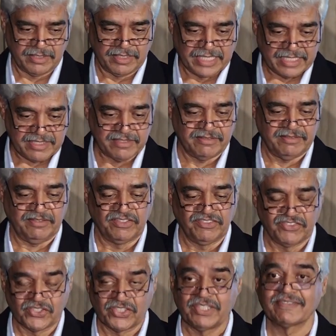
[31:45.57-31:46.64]
deaths,
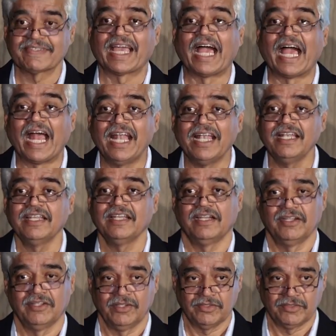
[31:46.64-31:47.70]
injuries and
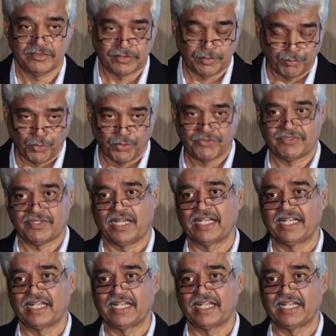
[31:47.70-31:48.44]
supposed